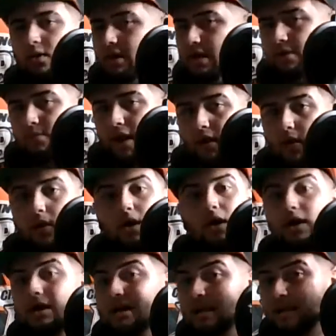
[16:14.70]
an in route.
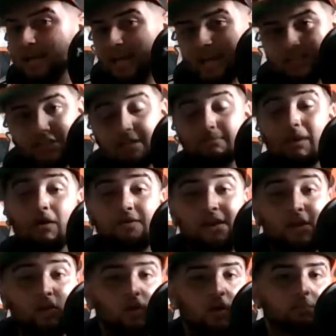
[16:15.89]
Hits it. Melvin
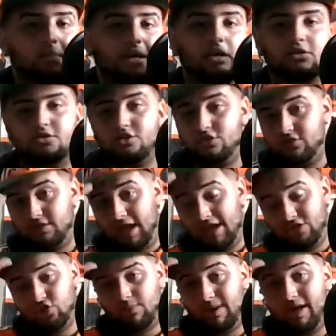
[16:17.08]
Ingram, because they had
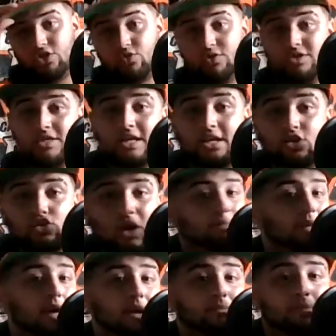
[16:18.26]
so many injuries, he had to drop
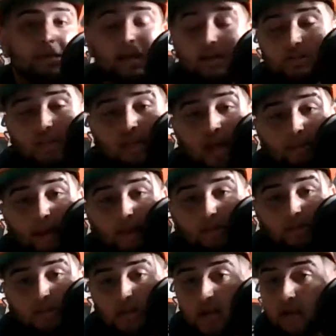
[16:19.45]
down and play outside linebacker
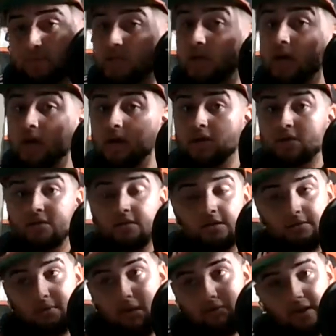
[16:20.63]
at times.
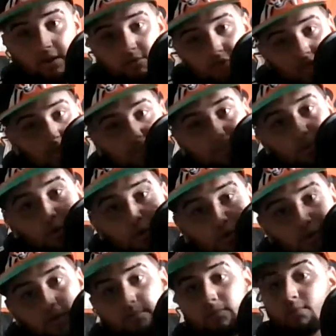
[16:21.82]
Melvin Ingram tries to boof
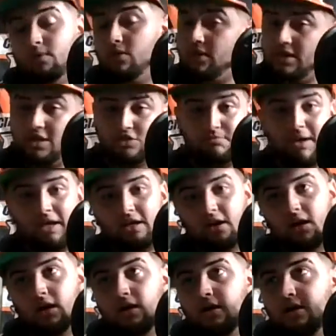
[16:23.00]
him. He is
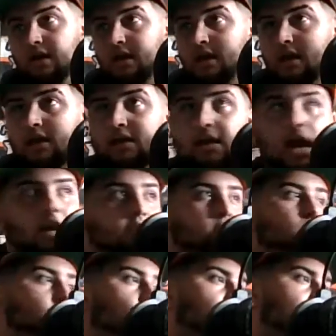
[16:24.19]
Minka, and I
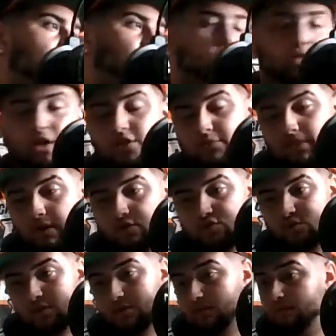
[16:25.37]
don't remember who the other player was
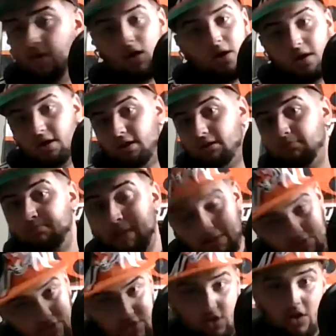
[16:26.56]
with him. He
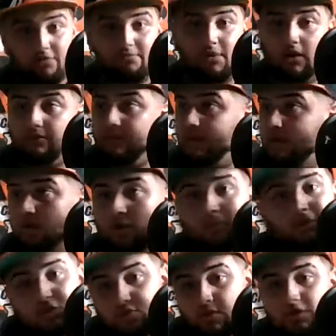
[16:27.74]
bounces off Melvin Ingram
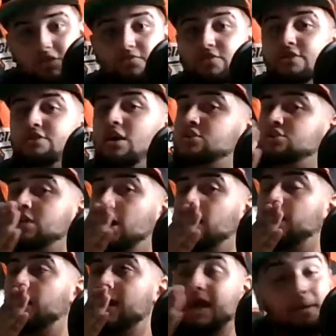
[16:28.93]
and just runs in for the
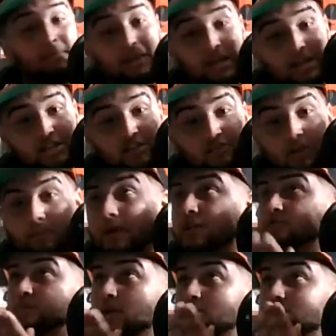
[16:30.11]
touchdown. And because he's from
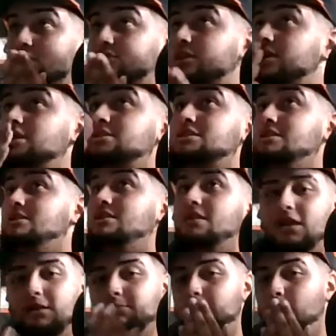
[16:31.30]
Pittsburgh, starts
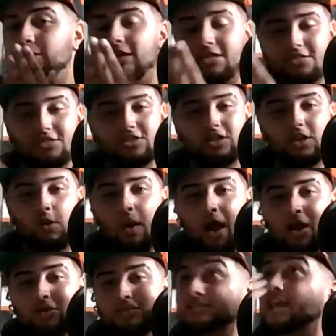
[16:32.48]
blowing kisses to the
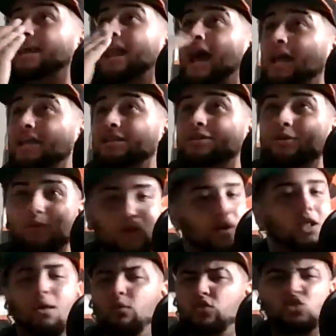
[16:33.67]
crowd, saying, "How you doing?"
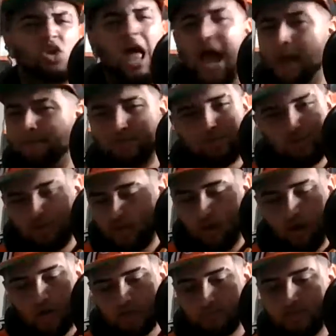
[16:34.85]
It was absolutely
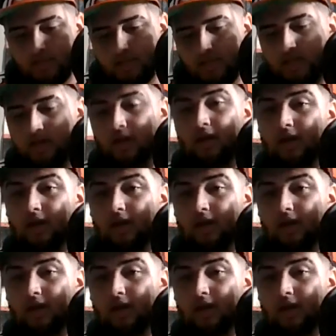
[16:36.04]
awesome to see.